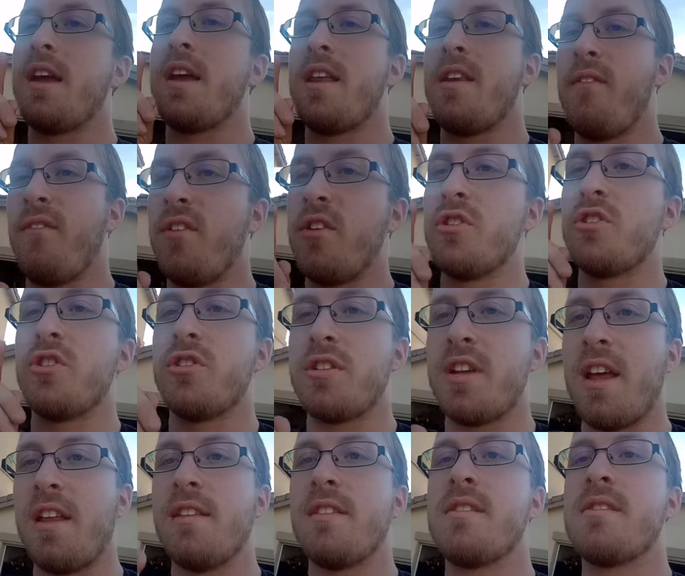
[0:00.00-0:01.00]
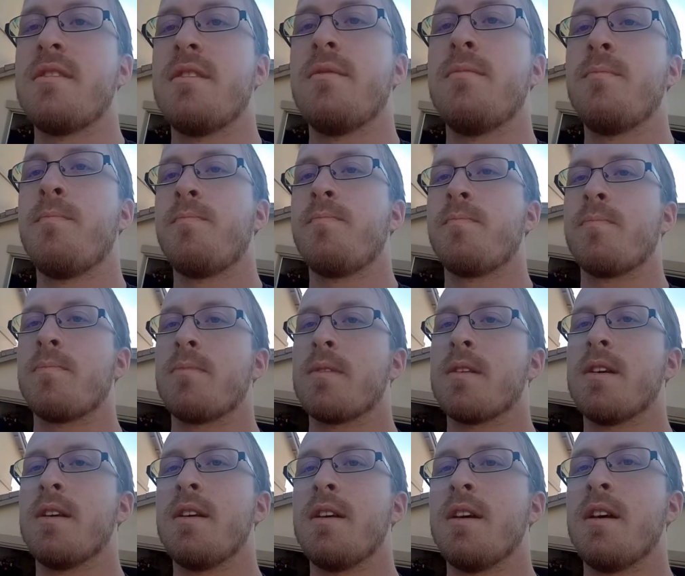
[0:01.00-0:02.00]
in future tense.
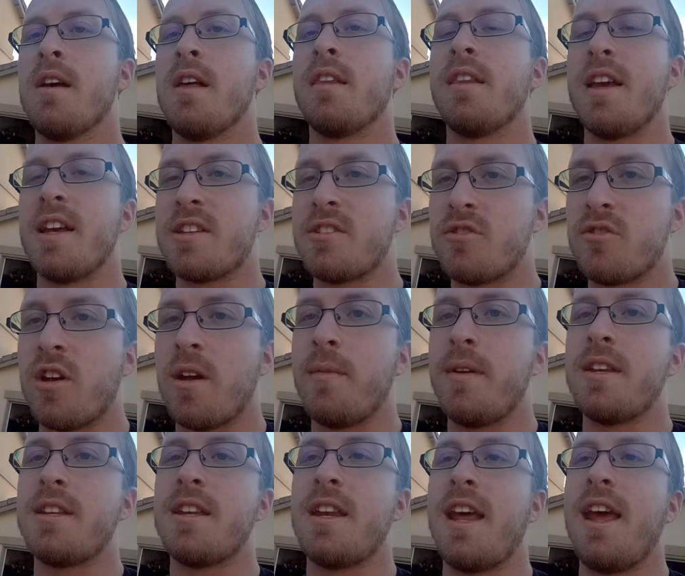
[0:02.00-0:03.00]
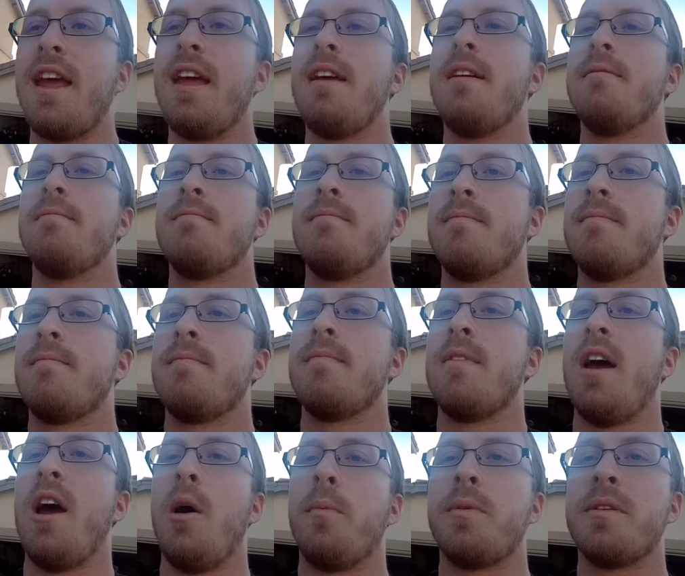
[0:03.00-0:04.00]
Thanks for joining me today.
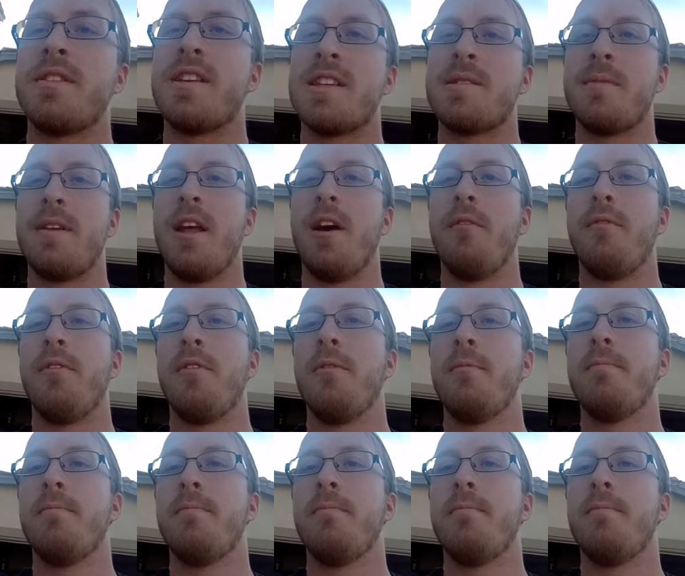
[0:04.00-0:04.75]
I hope this has been helpful.